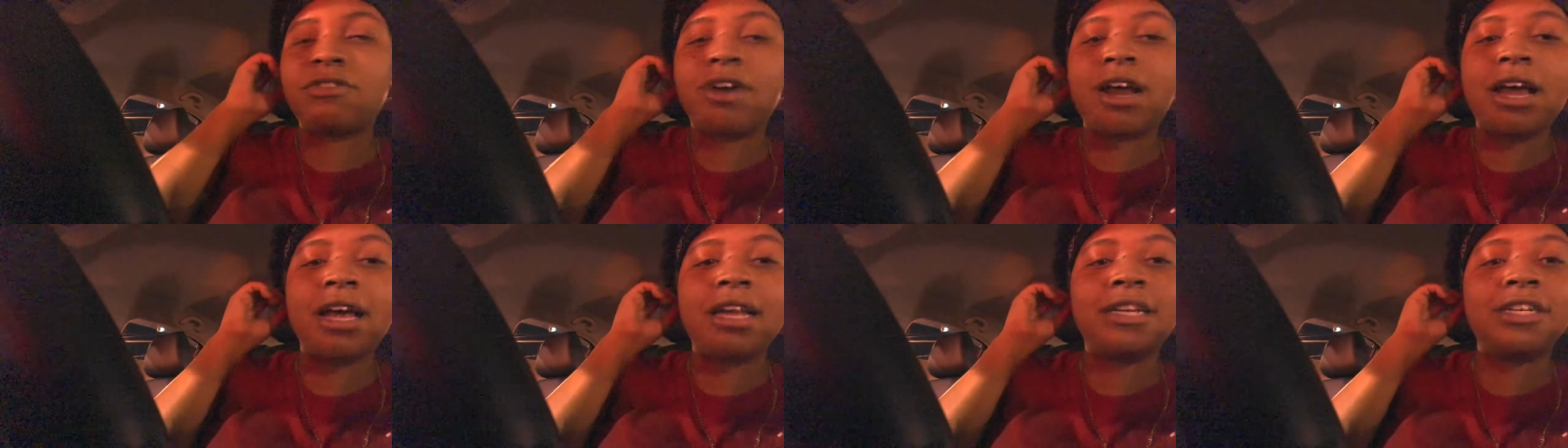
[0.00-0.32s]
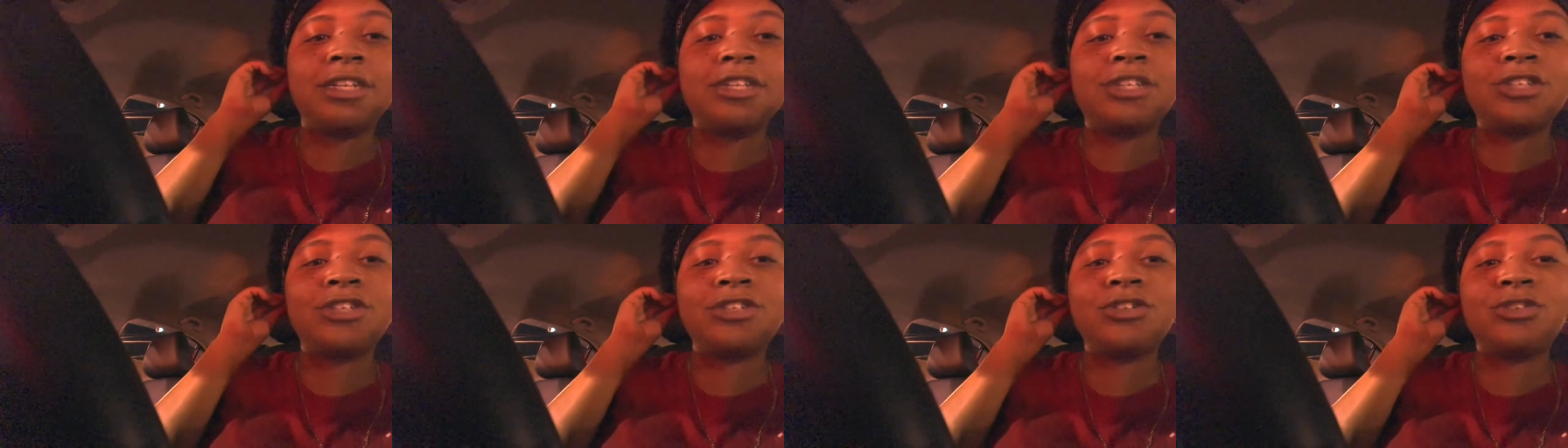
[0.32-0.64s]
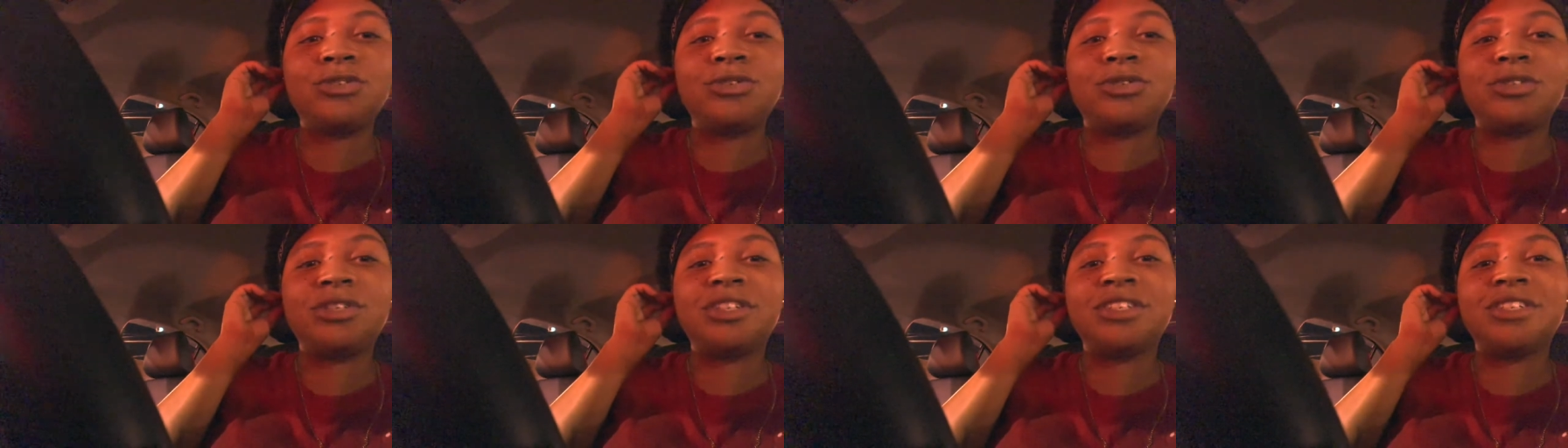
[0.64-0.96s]
riding the
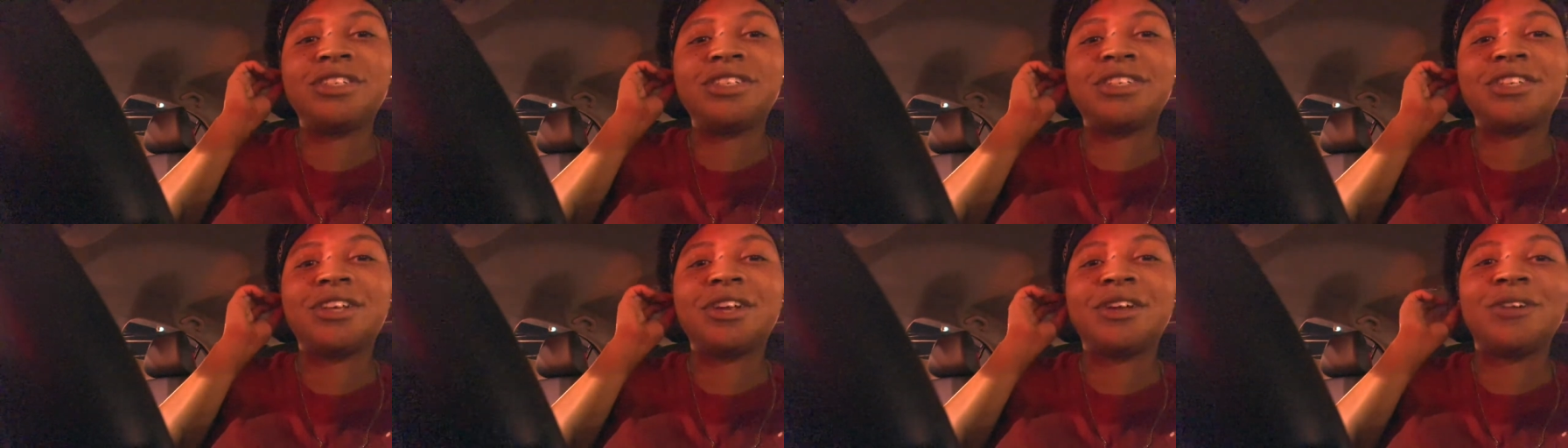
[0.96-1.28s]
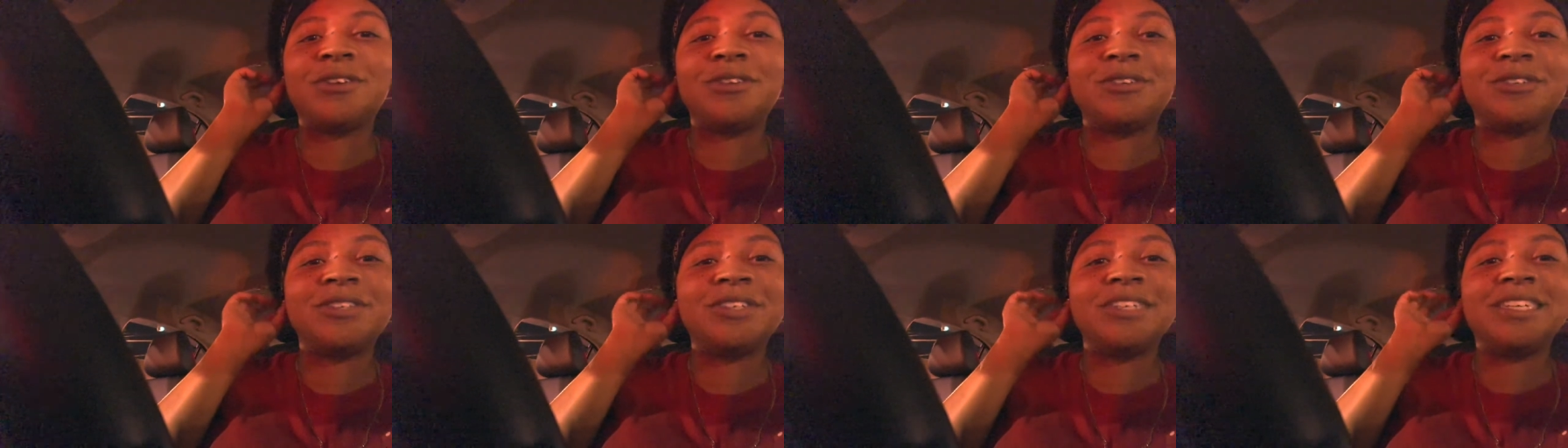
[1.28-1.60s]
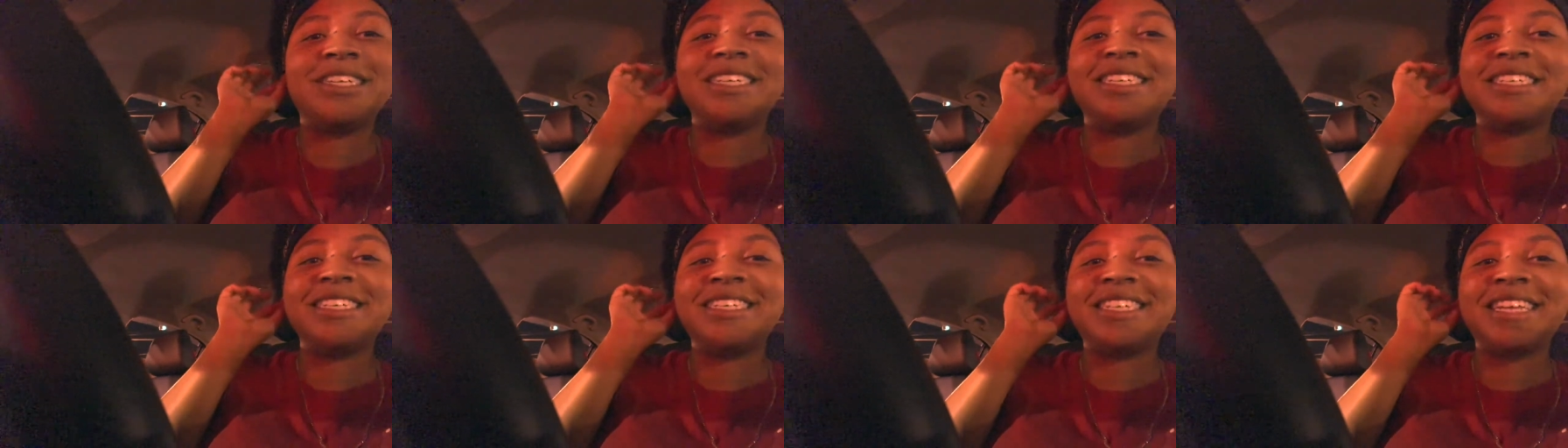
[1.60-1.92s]
scooters. so
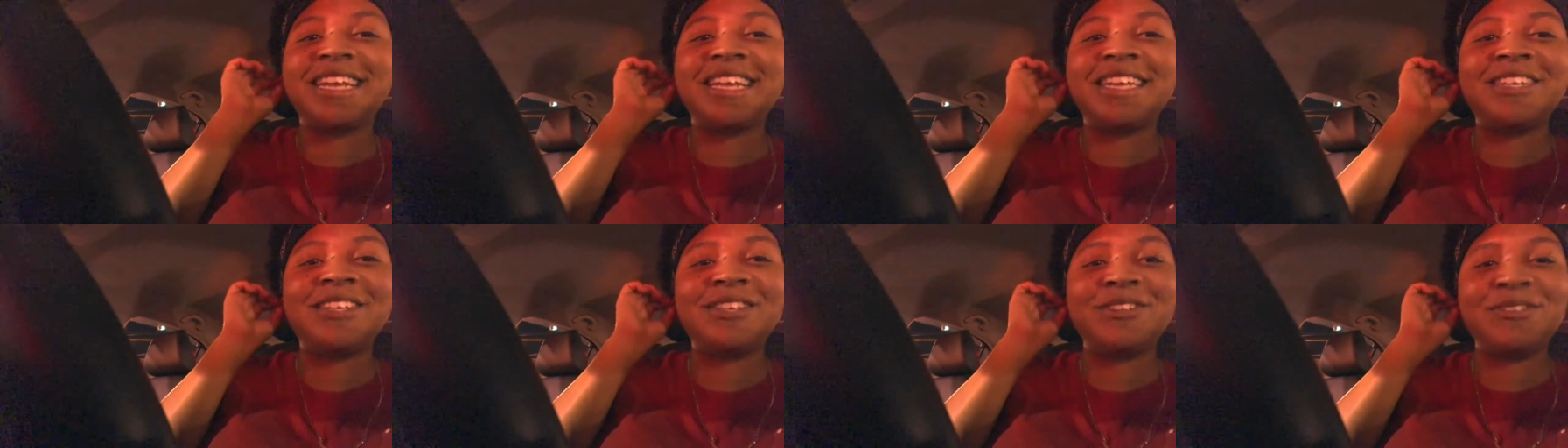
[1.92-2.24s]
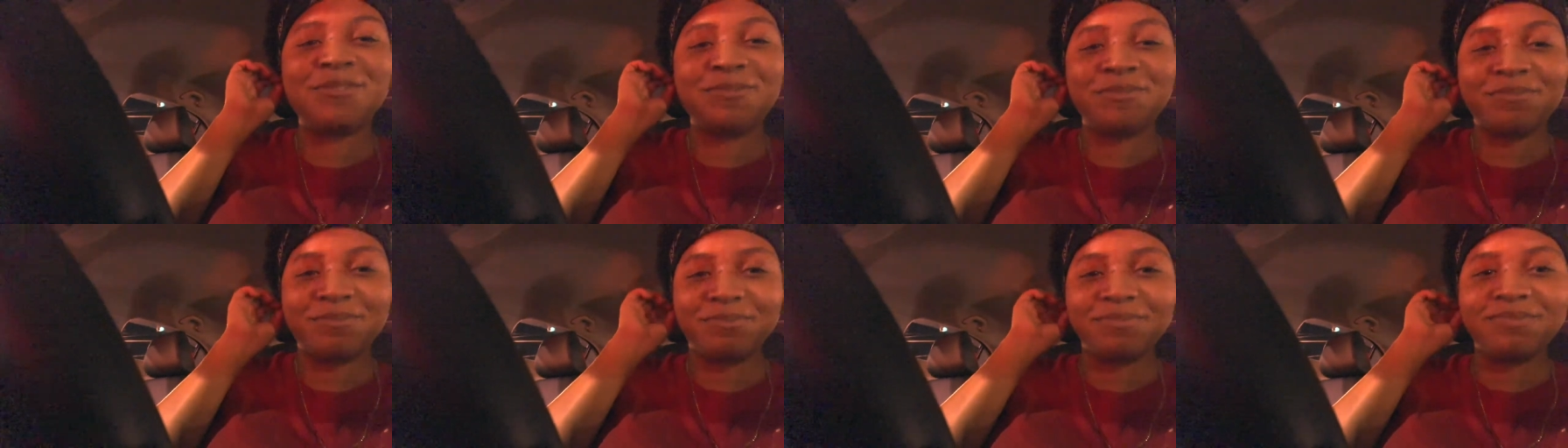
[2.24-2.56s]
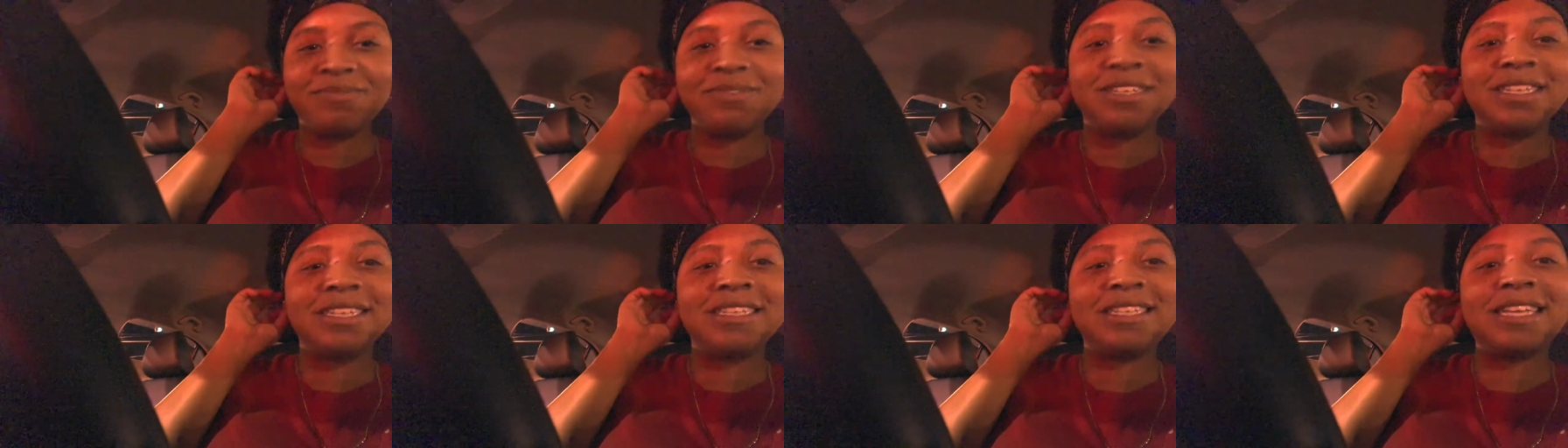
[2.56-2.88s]
stay tuned
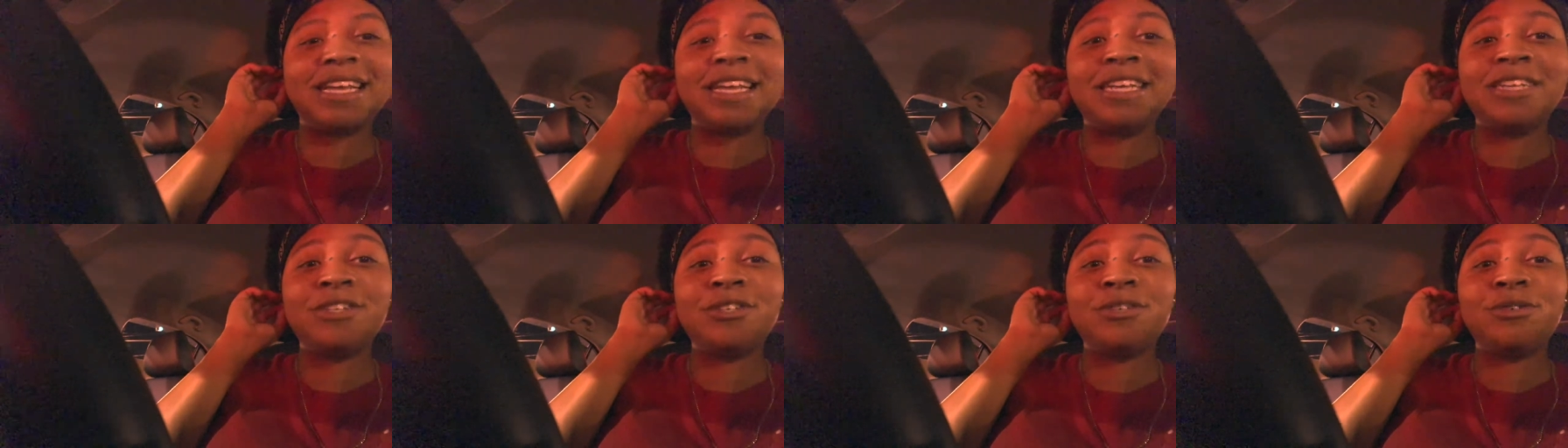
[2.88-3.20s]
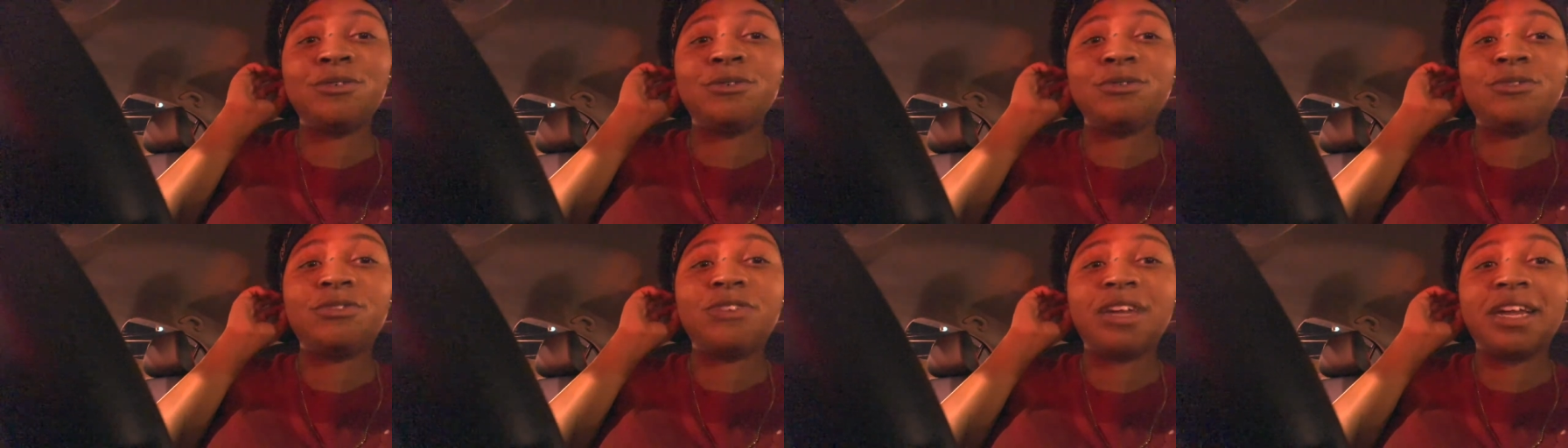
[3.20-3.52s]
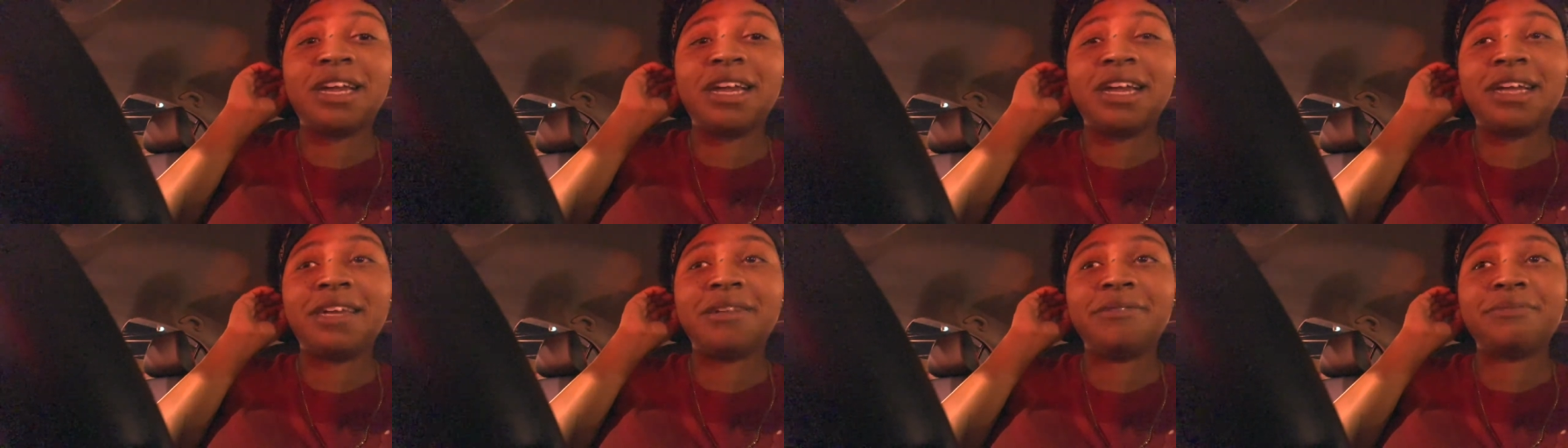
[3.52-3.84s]
stay tuned for
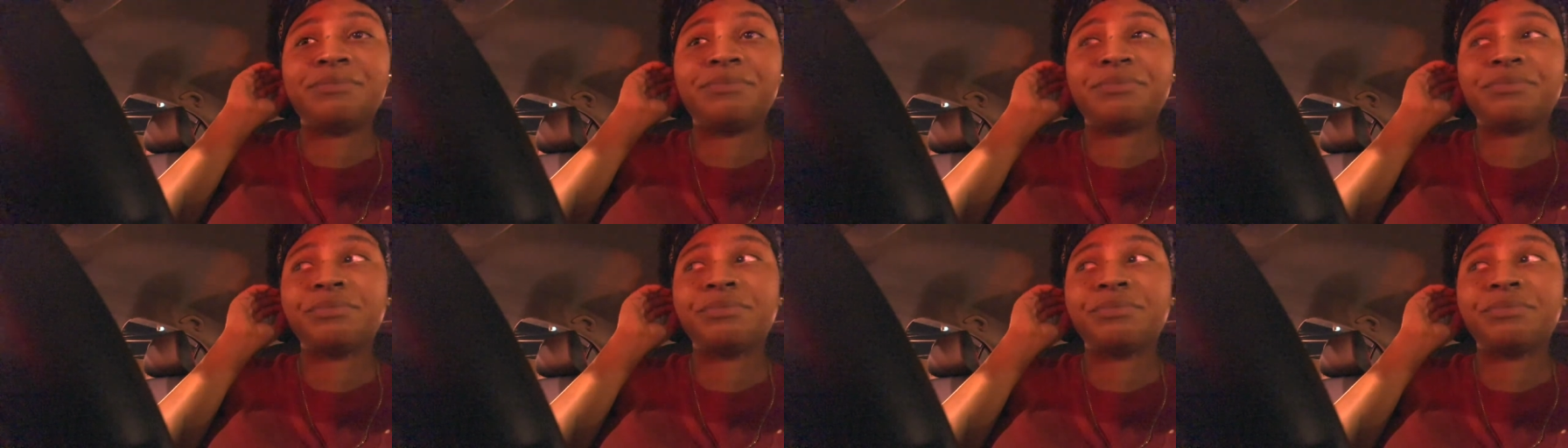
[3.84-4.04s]
that.